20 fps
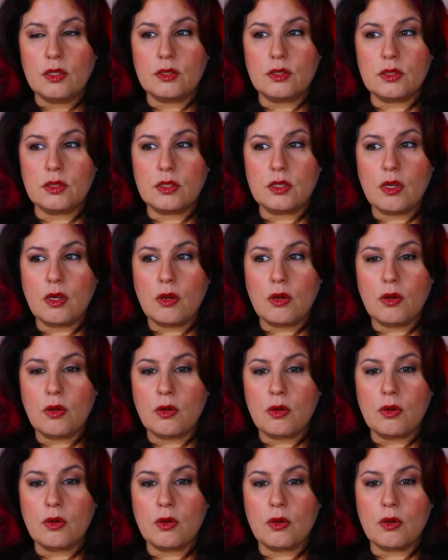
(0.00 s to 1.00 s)

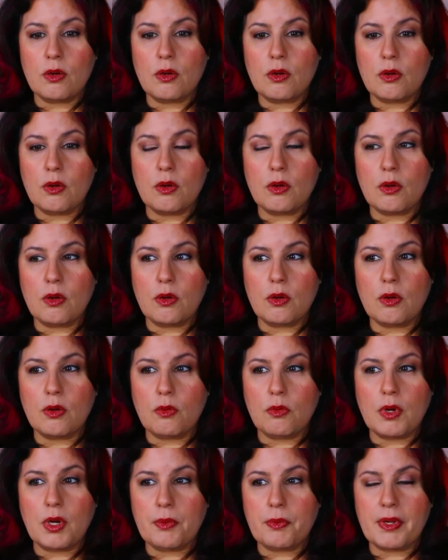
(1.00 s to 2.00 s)
So,
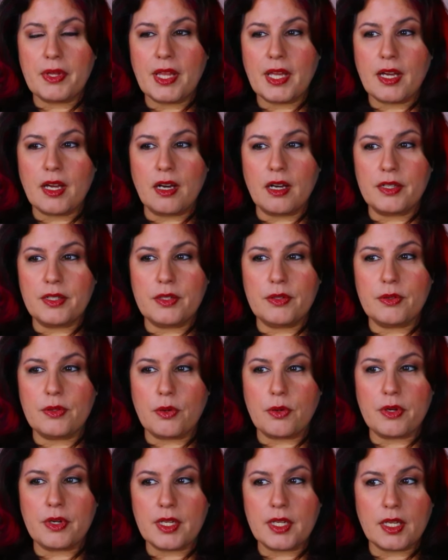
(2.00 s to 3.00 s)
what were they going to do in
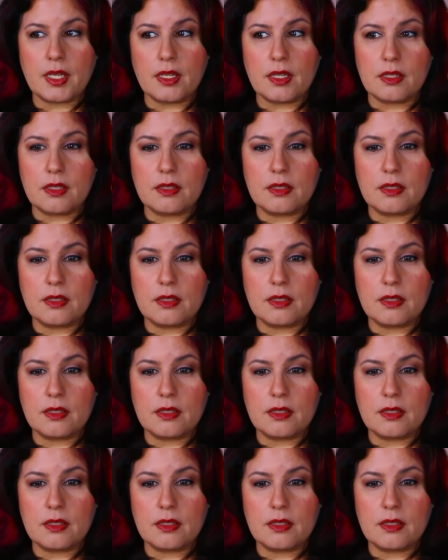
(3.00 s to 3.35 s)
Oregon?